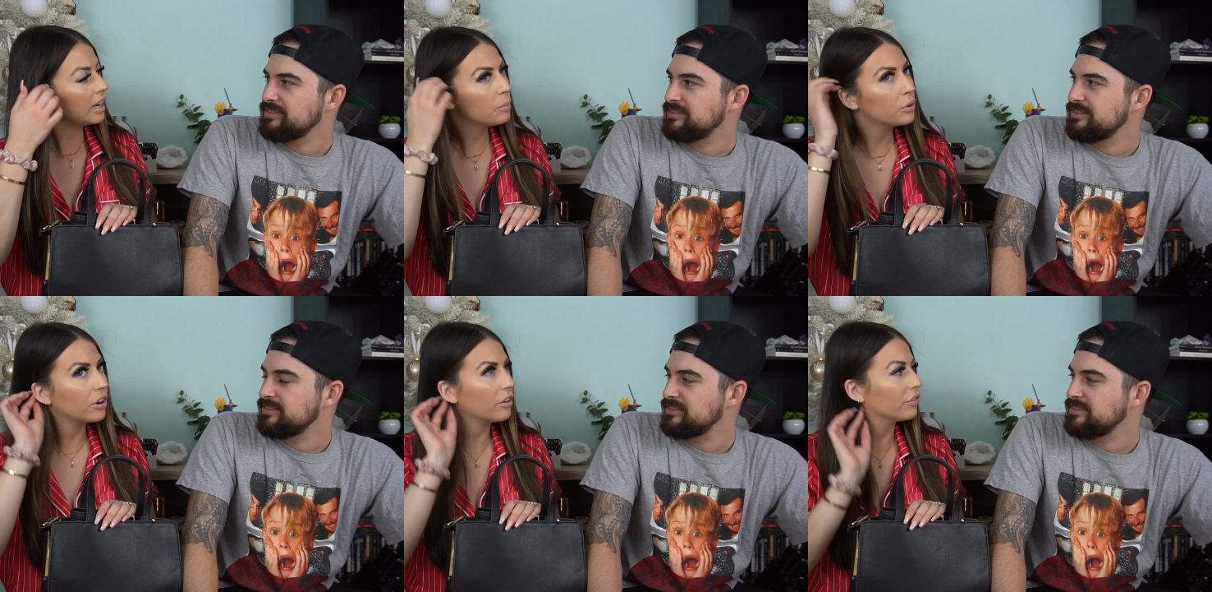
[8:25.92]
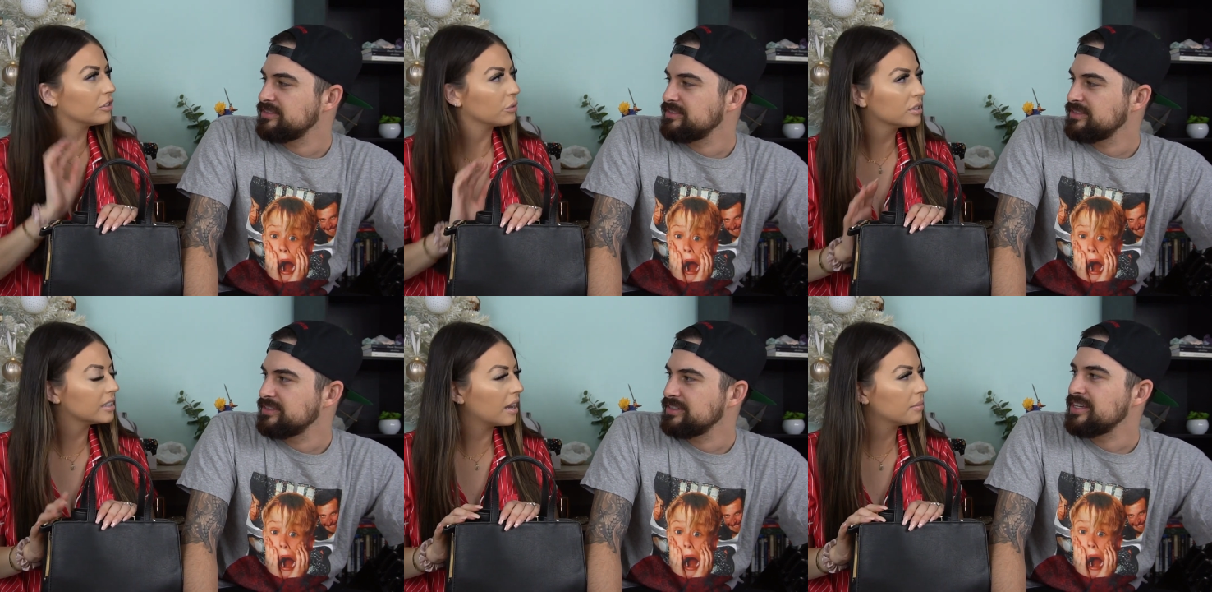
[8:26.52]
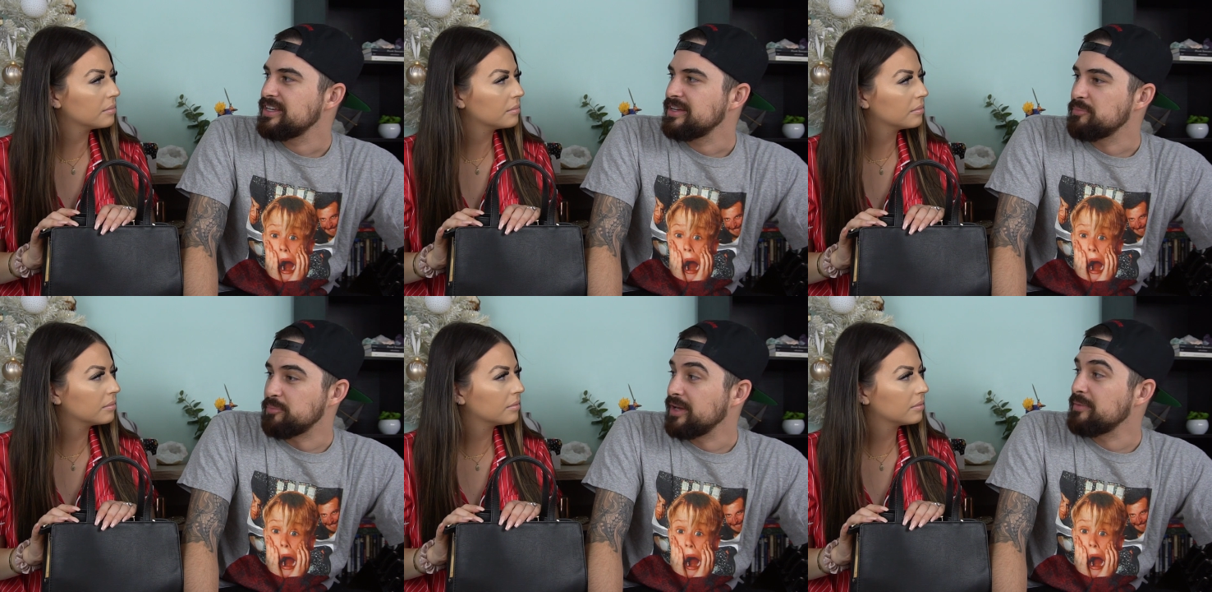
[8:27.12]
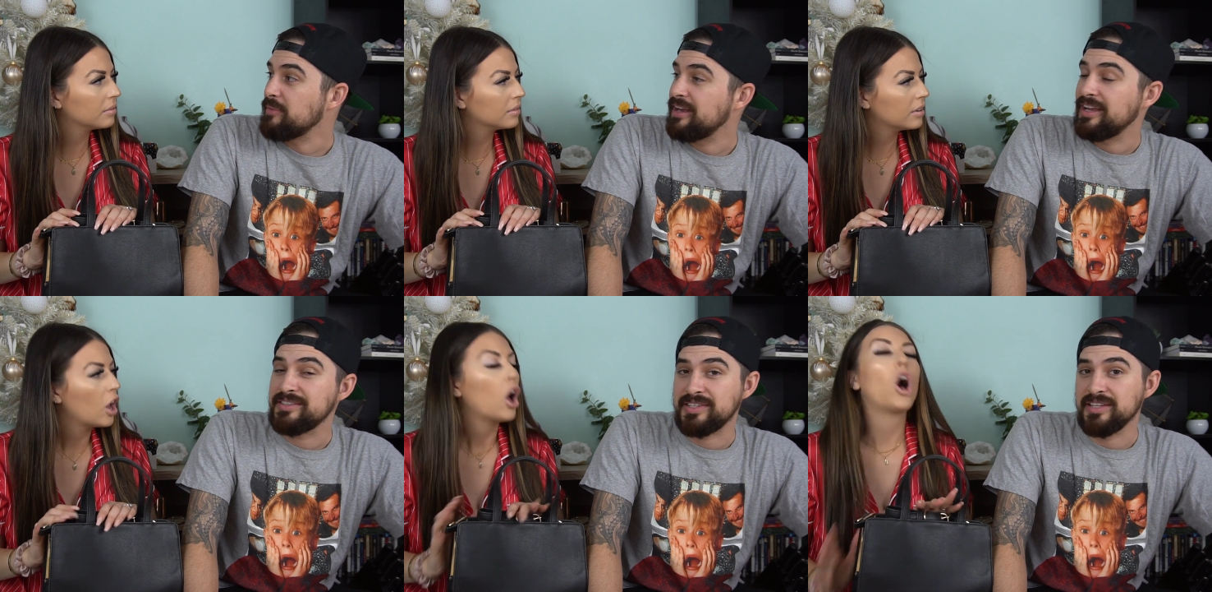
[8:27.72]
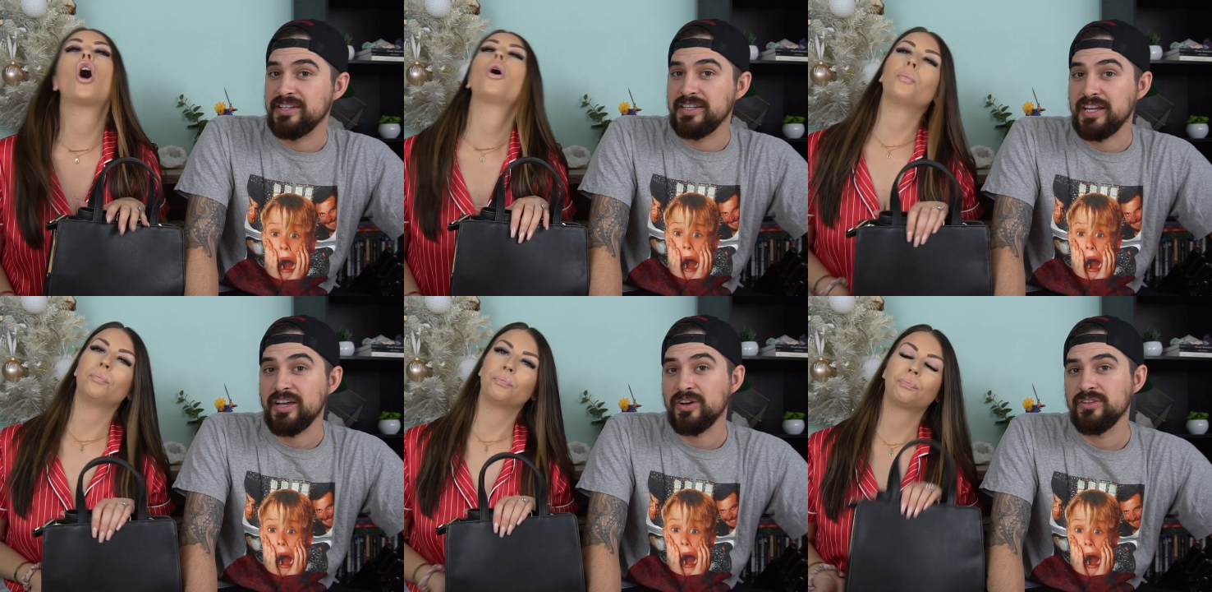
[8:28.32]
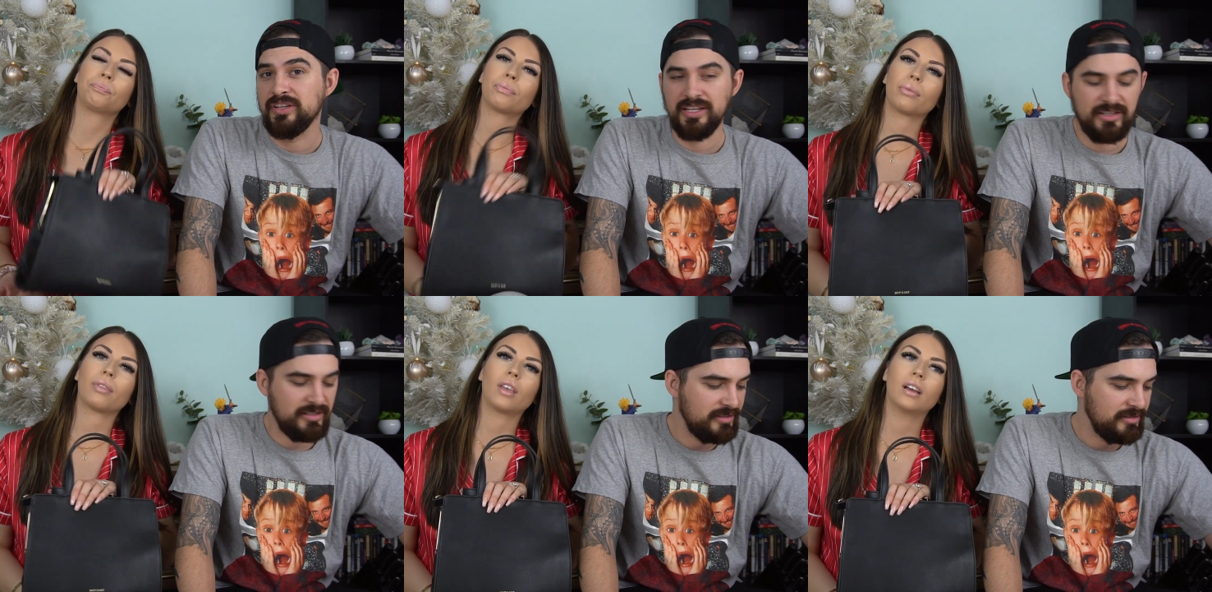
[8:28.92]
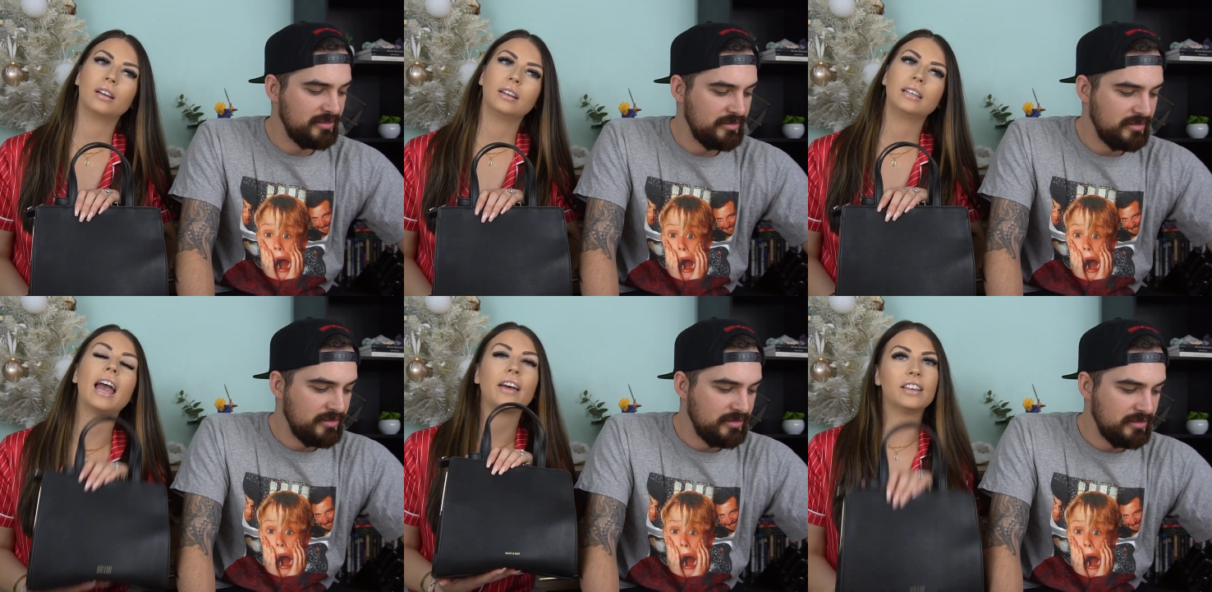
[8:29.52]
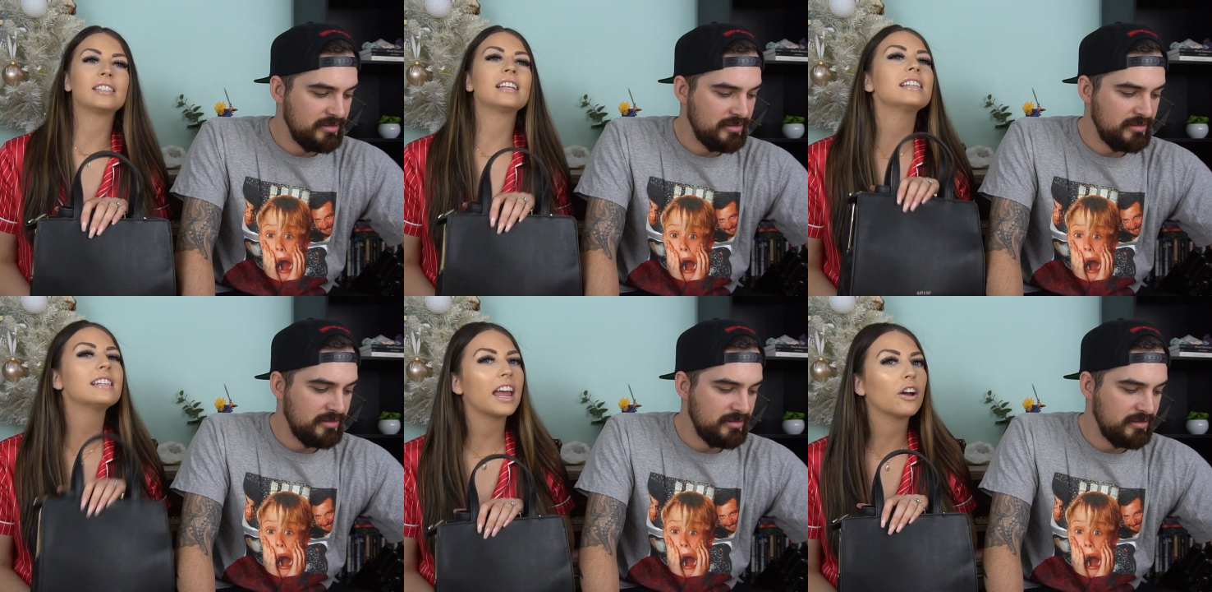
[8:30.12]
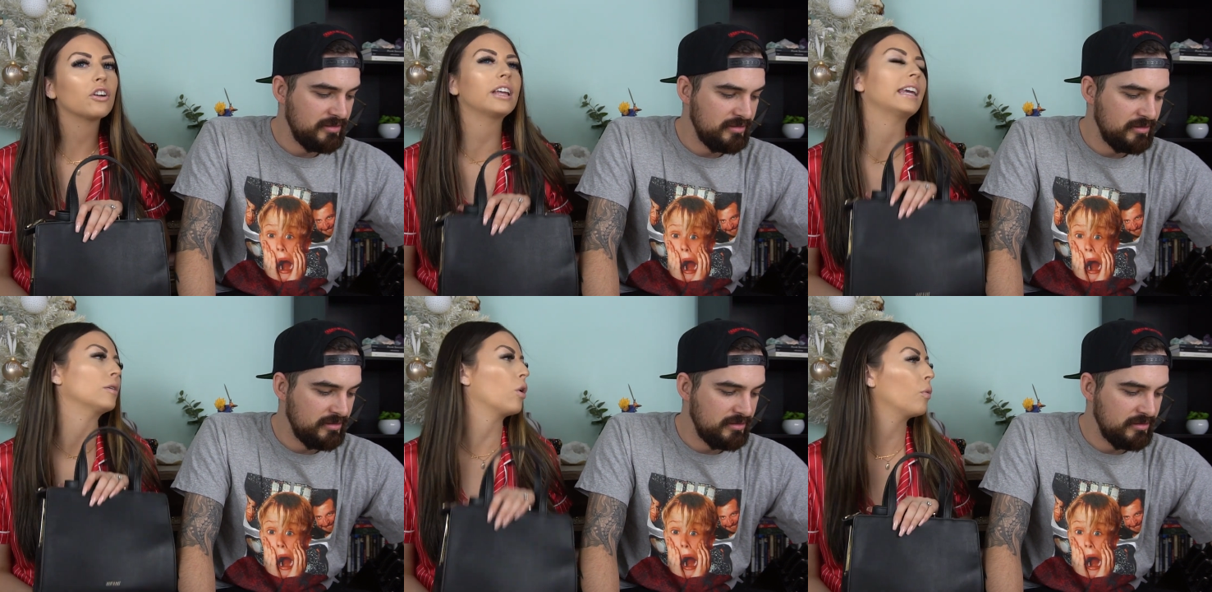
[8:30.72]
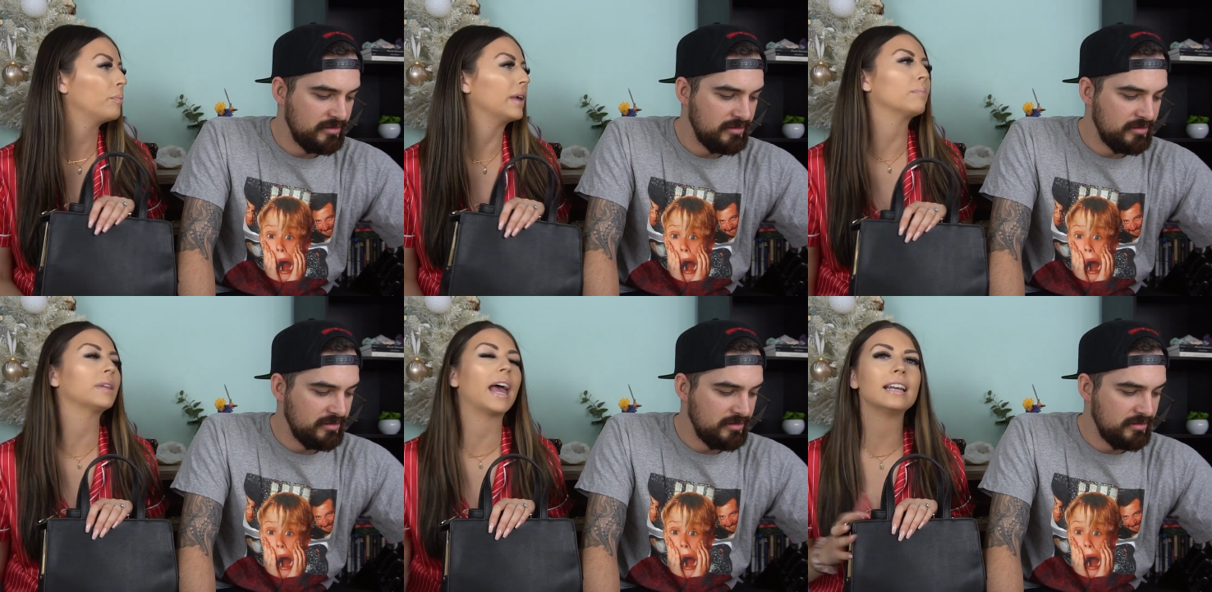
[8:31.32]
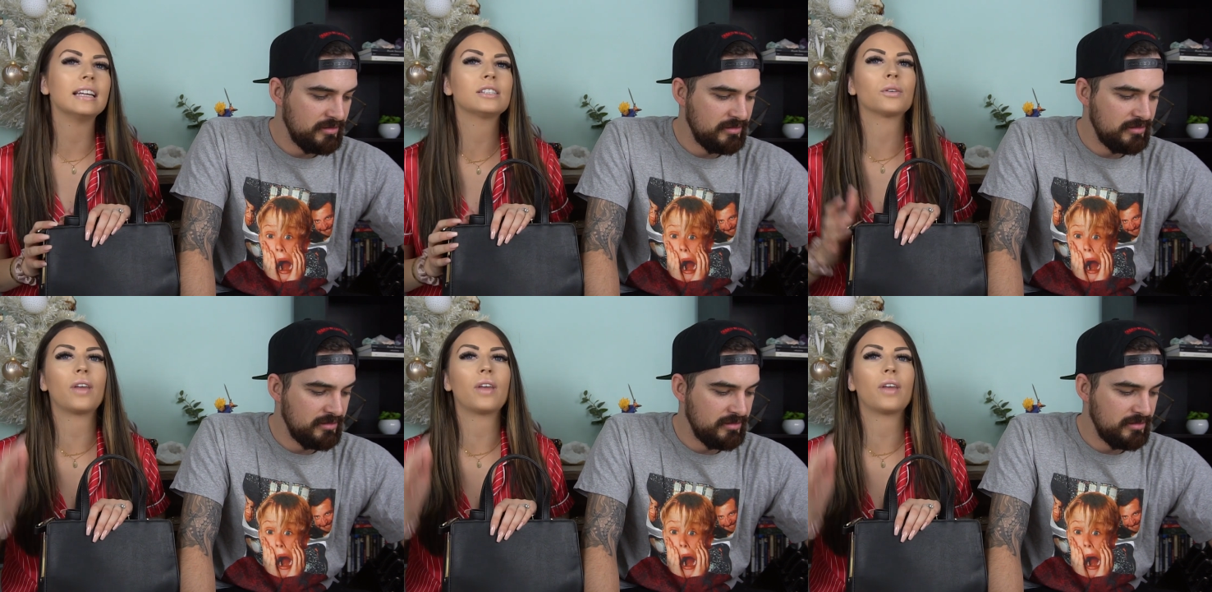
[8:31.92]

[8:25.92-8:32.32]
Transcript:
Speaker 1: They didn't put it on our front doorstep.
Speaker 2: But Matt and Nat
Speaker 1: sent it oh. a day early. Yeah, they sent it a day early. He hoped he planned it so